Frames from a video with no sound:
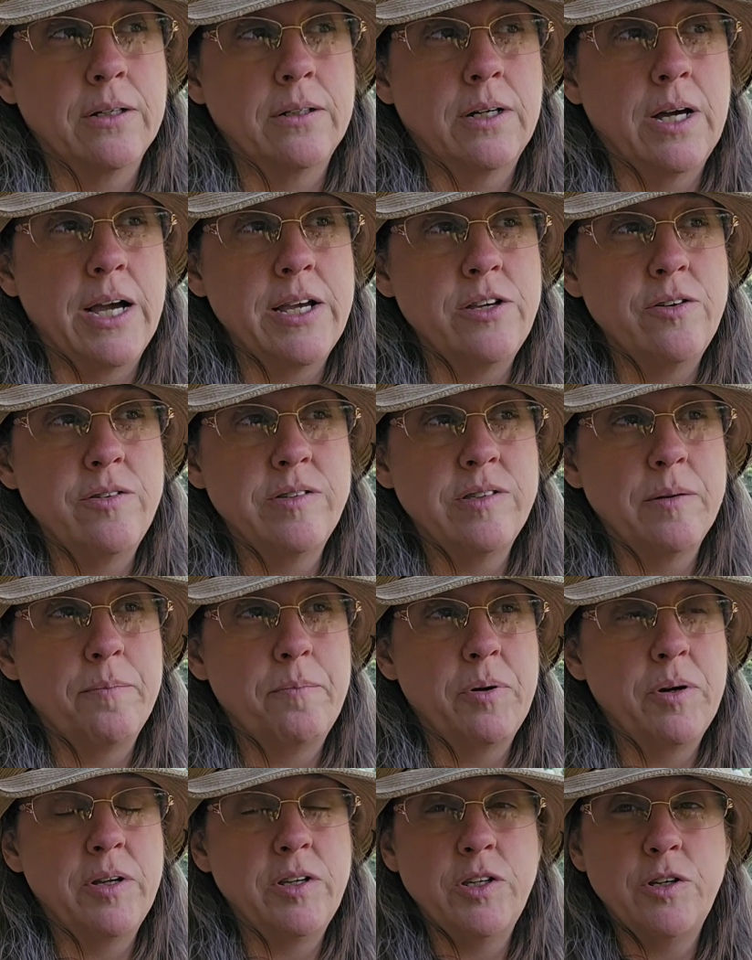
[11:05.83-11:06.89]
I used to
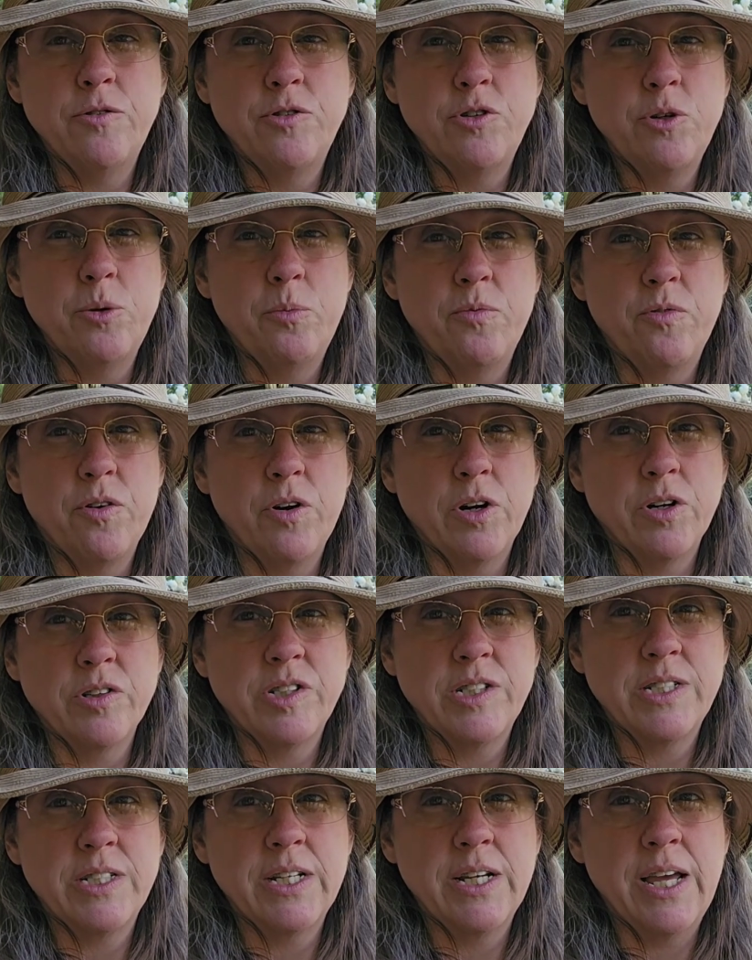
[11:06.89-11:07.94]
put YouTube
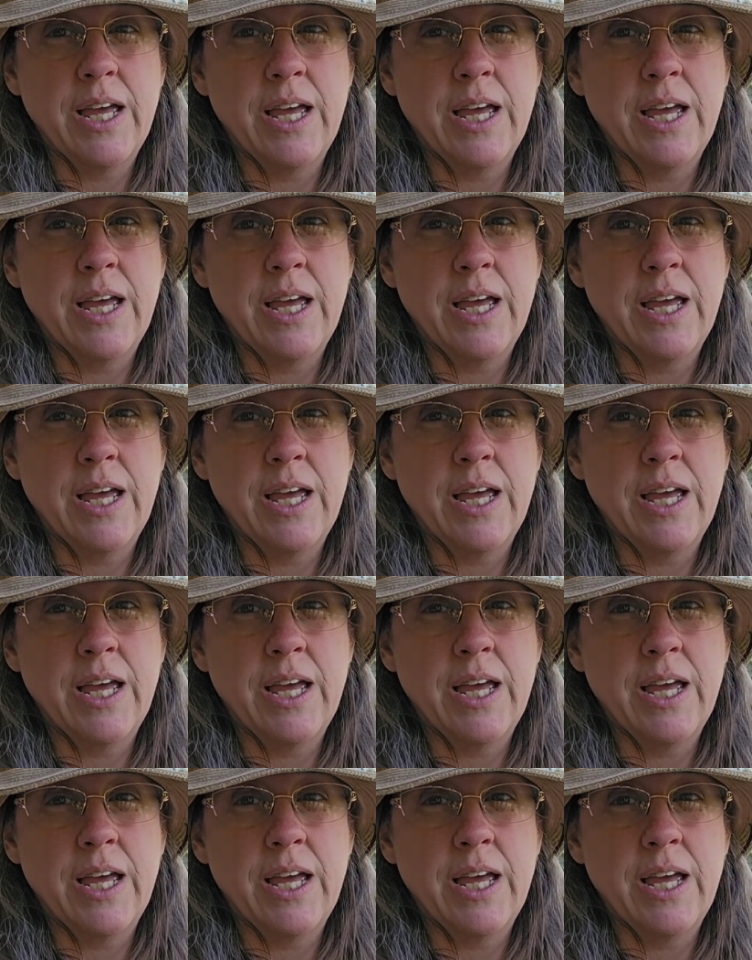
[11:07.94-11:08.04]
first,